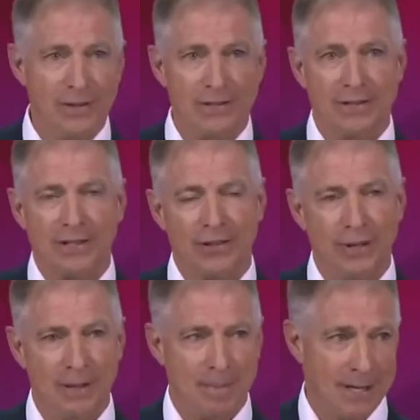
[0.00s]
the
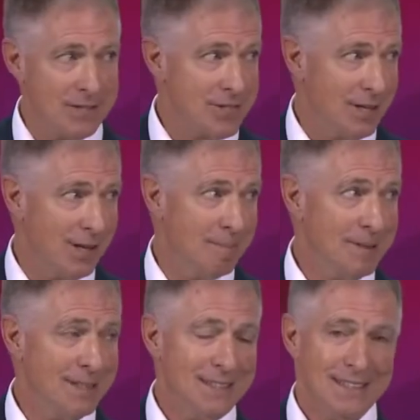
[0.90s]
Korean Peninsula.
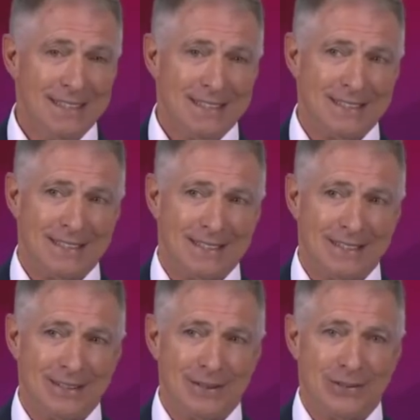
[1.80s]

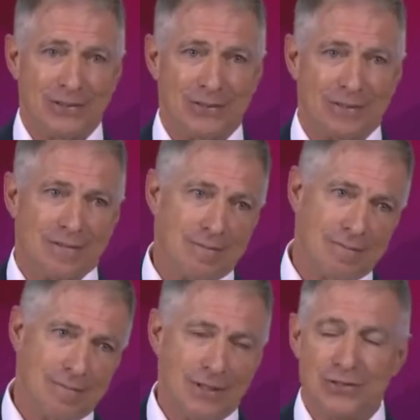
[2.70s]
There's
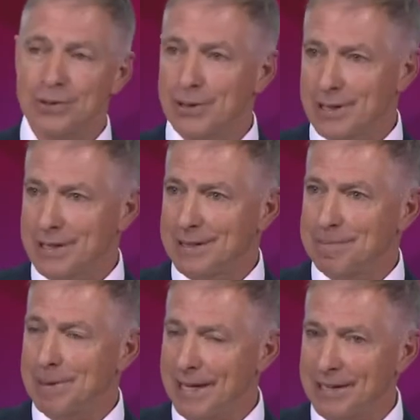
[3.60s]
historic
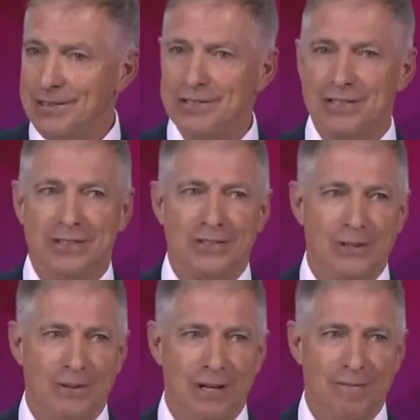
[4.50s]
baggage, and there's
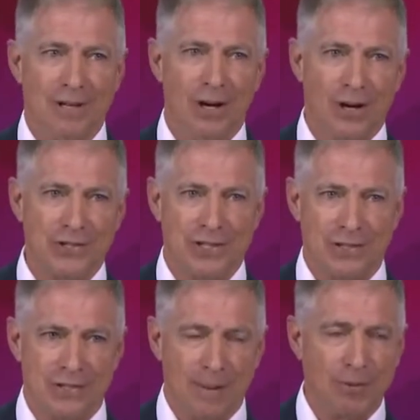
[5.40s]
no love lost
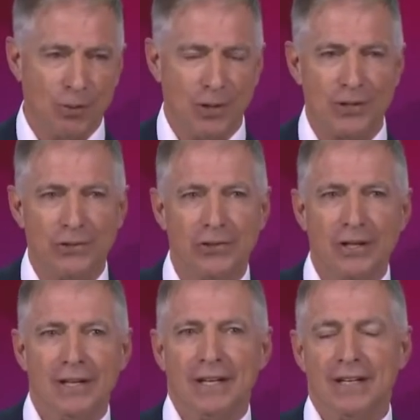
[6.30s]
in some quarters,
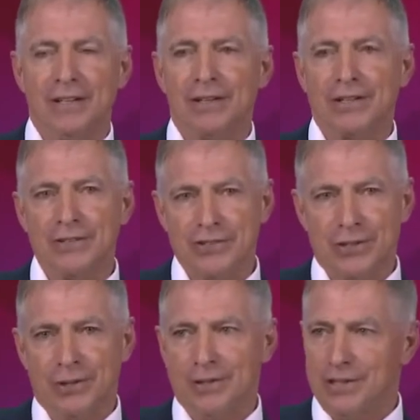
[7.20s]
and they are
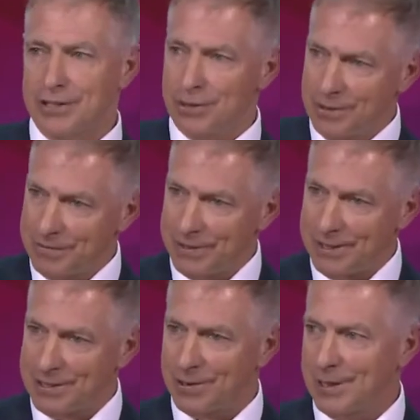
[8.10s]
concerned that a
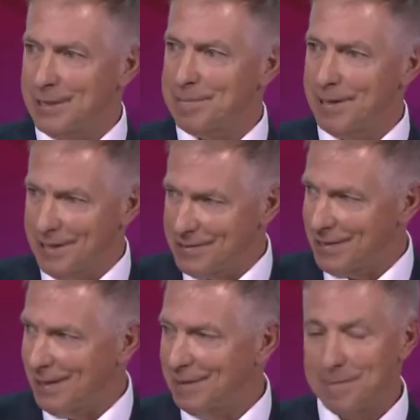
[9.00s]
unified Korean
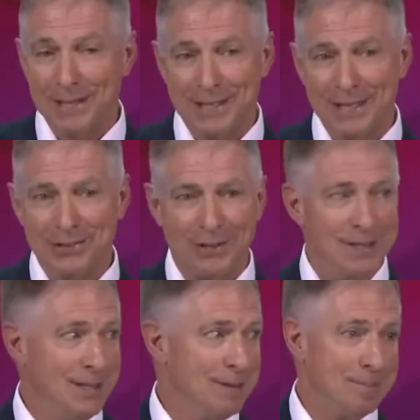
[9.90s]
Peninsula might
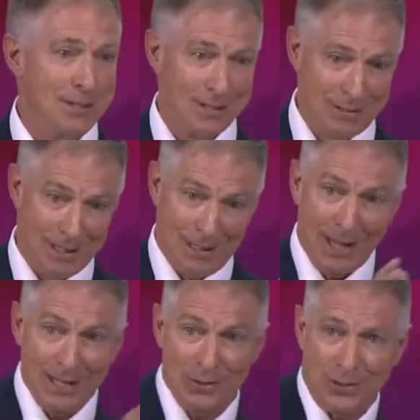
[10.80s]
actually, particularly
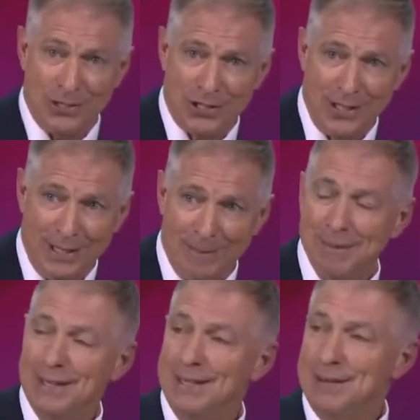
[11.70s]
aligned with China,
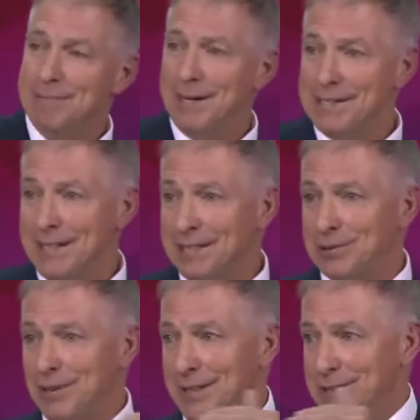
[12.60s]
might
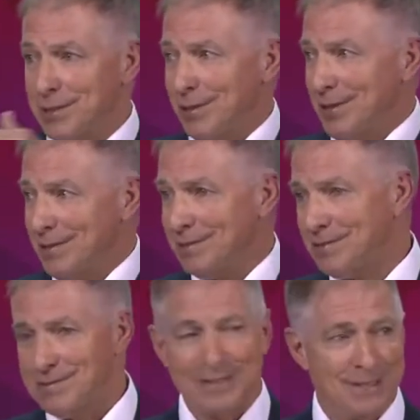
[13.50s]
actually turn its